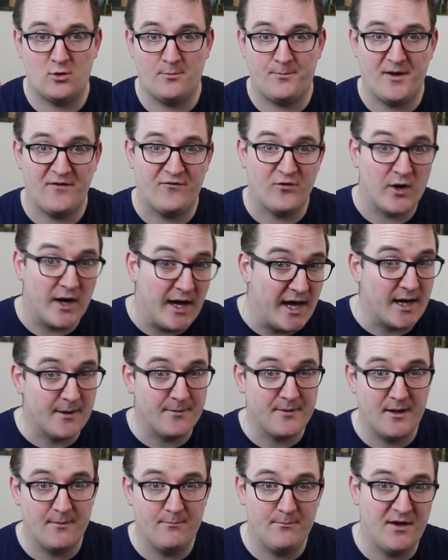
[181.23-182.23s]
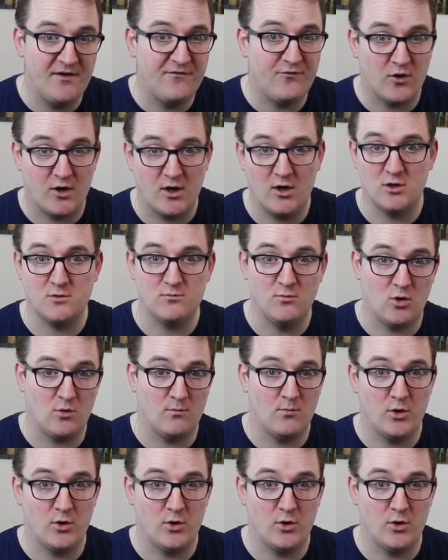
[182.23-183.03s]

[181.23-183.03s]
to pay for an Airbnb for a lot more